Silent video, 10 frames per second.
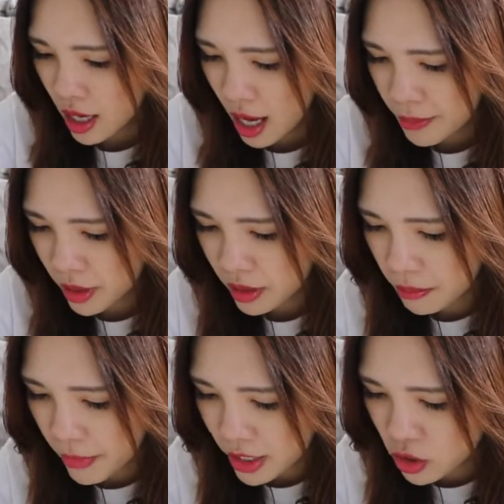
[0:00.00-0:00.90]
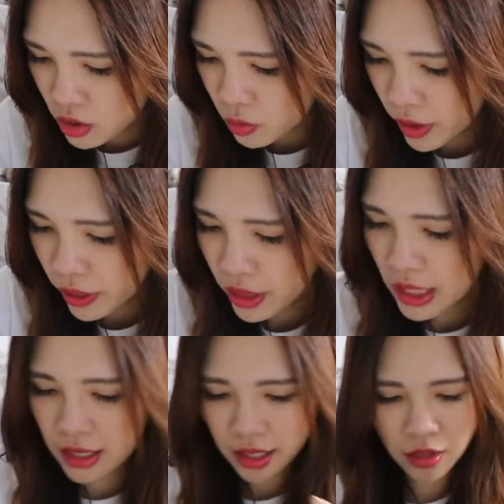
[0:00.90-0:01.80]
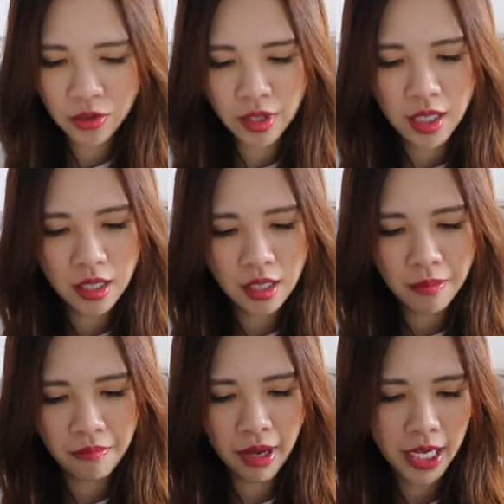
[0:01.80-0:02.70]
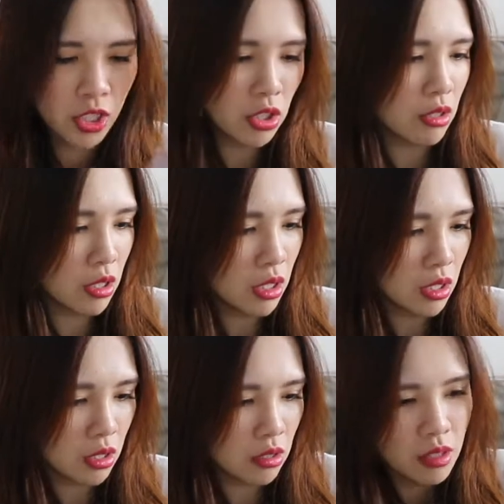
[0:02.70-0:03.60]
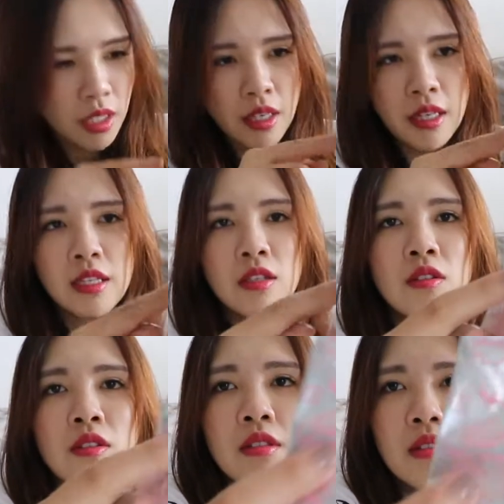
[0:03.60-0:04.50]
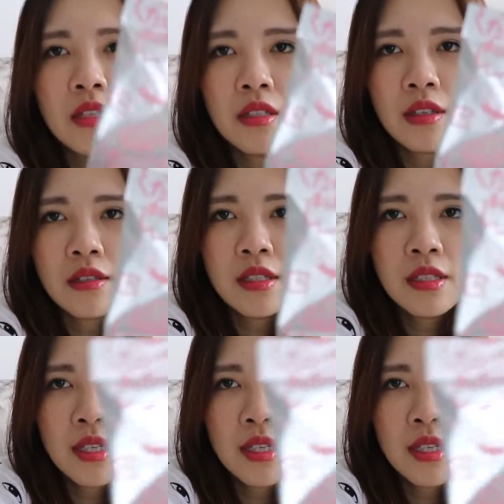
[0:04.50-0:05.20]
I'm gonna match it with this sakura packaging. It's got this